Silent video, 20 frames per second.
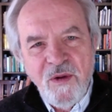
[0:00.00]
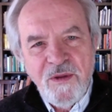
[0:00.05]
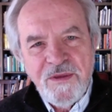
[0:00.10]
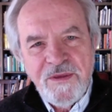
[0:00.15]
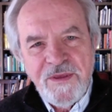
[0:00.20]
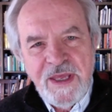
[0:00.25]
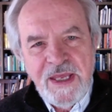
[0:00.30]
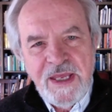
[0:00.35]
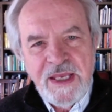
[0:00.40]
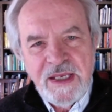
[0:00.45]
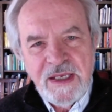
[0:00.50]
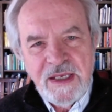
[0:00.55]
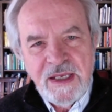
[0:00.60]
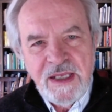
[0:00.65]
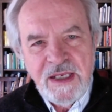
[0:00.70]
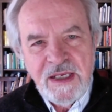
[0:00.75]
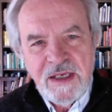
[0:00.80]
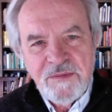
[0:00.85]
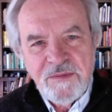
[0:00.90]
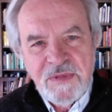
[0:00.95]
thing,
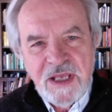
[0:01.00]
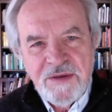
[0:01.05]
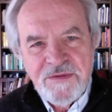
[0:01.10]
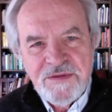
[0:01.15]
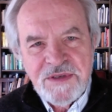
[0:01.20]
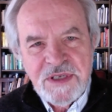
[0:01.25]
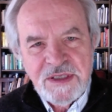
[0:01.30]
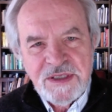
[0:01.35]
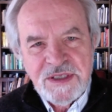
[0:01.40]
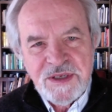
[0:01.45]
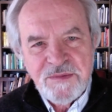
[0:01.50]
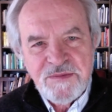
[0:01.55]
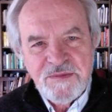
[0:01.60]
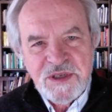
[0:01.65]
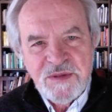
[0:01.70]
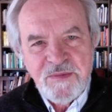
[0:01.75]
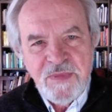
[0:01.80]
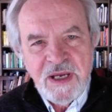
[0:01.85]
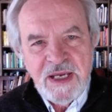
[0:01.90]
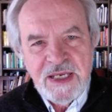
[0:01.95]
and it gives it some
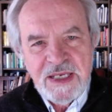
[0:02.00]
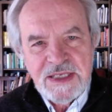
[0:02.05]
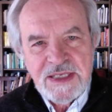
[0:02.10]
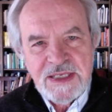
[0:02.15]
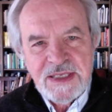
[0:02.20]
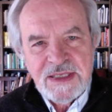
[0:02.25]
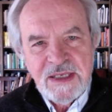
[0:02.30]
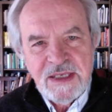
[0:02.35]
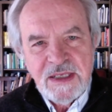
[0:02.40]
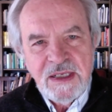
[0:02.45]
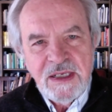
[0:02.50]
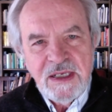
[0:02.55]
spice,